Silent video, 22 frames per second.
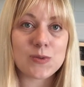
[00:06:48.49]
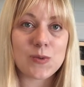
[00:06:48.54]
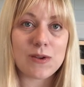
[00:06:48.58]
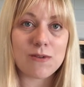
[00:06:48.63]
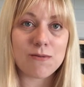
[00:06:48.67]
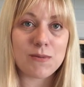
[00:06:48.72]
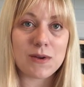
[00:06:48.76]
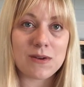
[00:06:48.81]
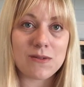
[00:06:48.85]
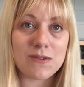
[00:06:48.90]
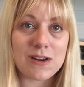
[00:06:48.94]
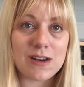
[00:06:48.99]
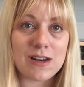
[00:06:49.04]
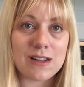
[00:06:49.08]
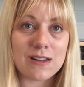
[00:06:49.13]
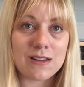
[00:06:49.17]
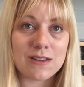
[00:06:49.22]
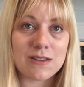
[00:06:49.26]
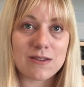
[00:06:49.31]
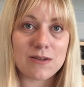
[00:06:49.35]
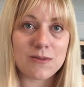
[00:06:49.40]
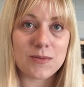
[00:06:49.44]
We've been
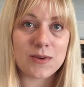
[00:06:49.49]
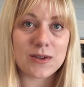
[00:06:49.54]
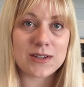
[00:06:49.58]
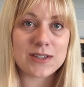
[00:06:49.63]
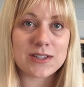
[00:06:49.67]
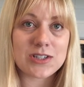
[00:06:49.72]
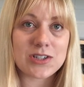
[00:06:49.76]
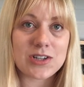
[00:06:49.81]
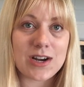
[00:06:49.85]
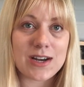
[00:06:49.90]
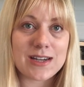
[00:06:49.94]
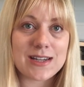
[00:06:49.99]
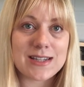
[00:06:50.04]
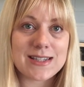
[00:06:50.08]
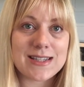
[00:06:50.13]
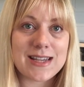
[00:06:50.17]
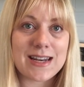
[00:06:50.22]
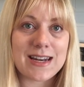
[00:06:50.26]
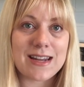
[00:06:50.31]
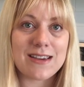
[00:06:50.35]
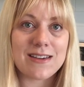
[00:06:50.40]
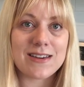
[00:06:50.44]
reading through books, trying to
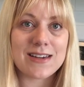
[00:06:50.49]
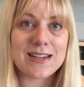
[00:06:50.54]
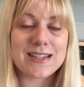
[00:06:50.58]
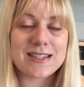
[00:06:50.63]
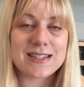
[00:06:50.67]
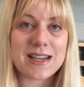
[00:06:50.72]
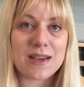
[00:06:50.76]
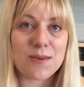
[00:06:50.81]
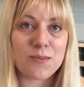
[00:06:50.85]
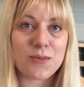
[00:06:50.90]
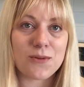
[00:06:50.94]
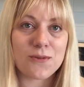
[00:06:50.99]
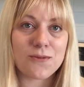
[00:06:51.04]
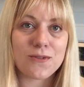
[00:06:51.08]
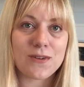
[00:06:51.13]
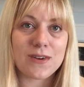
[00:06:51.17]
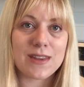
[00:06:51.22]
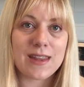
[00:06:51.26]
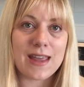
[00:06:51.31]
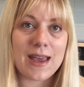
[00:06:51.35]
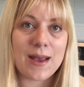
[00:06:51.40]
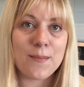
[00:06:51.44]
set a good example
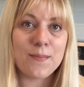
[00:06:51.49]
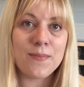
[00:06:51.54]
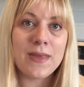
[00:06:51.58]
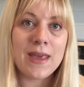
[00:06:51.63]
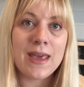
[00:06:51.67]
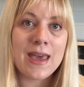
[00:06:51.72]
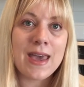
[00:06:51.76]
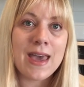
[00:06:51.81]
for them.